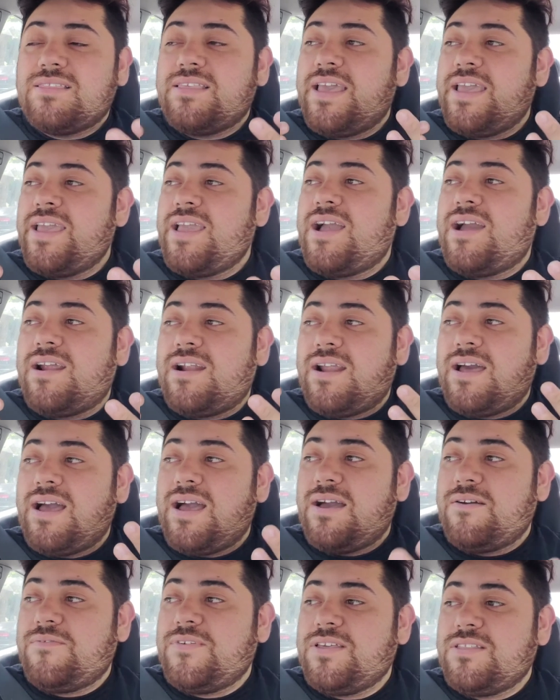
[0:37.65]
They are
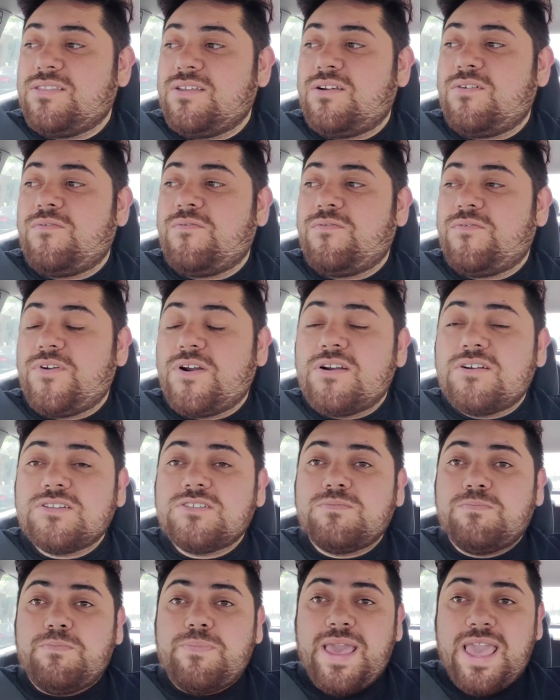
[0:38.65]
having their
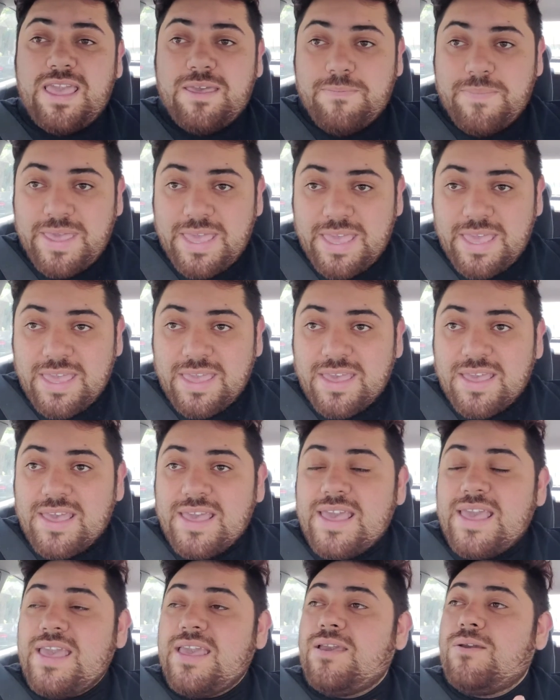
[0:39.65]
first baby,
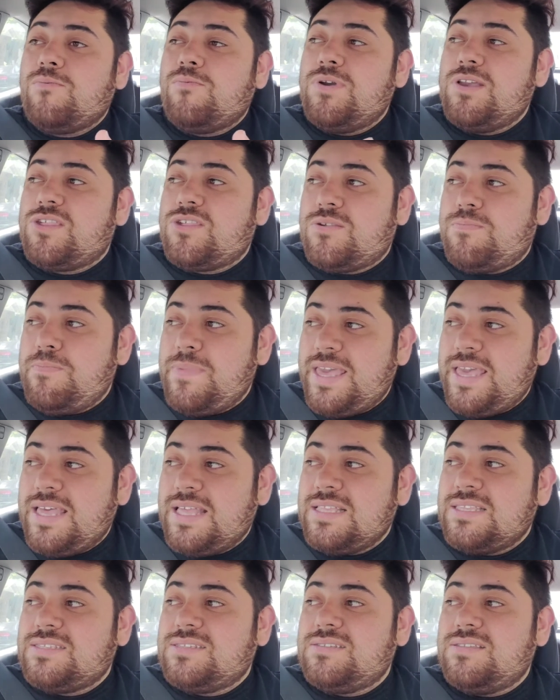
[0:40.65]
which
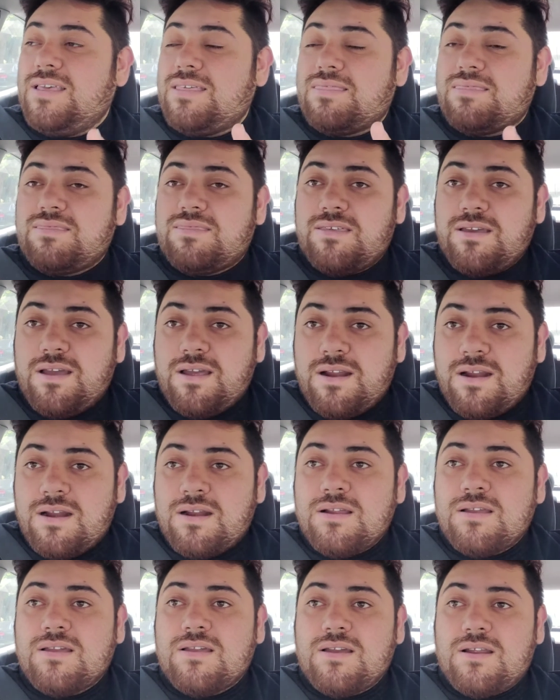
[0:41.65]
means the
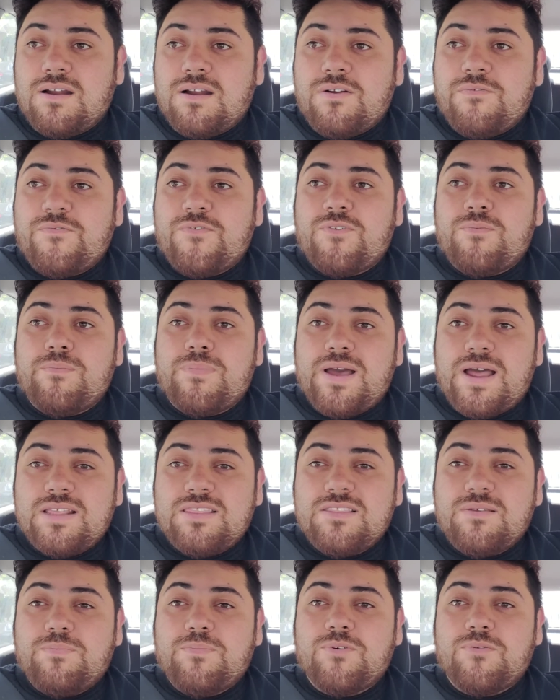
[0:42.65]
third girl from
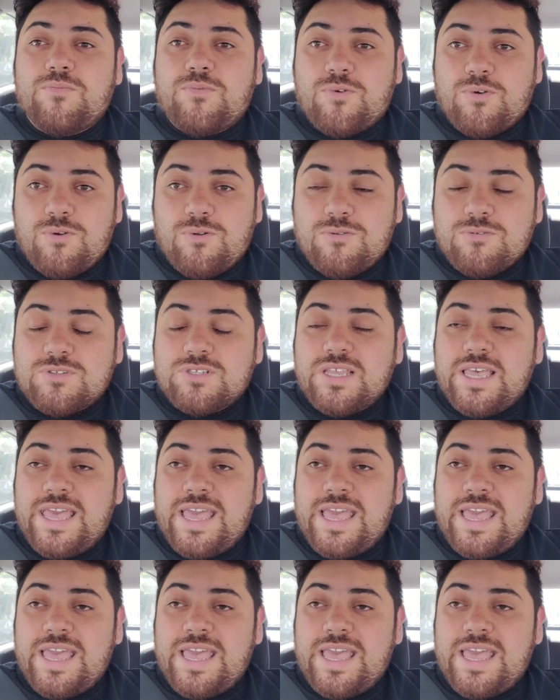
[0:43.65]
Vanderpump Rules.